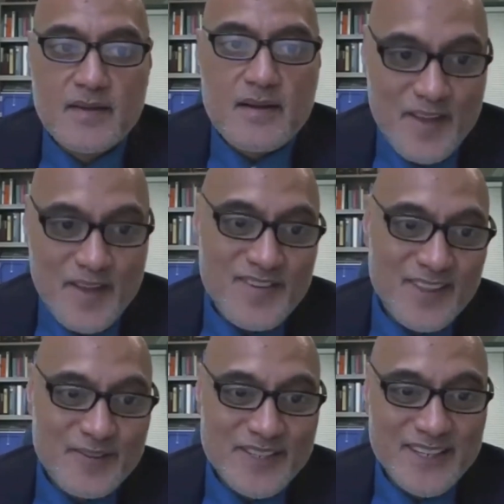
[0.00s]
My
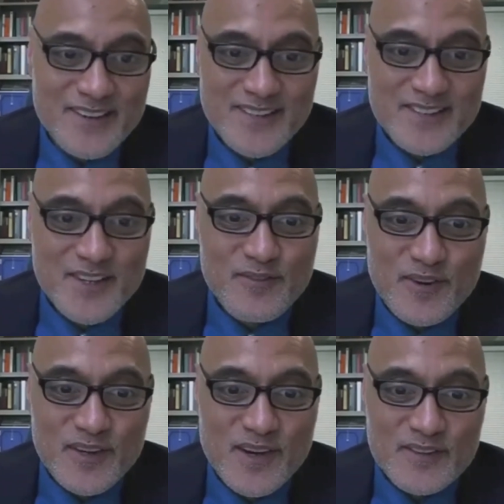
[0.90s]
father retired as a chief
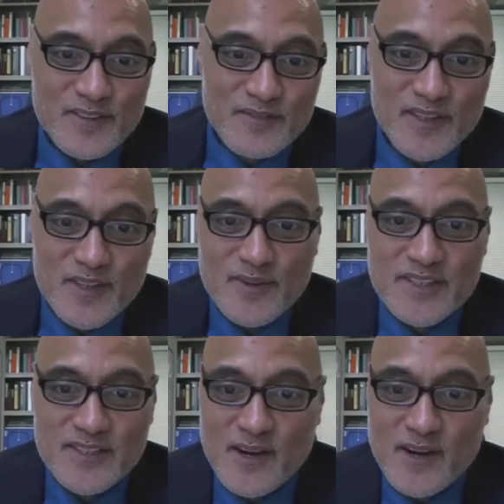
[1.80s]
foreign officer from the U.S.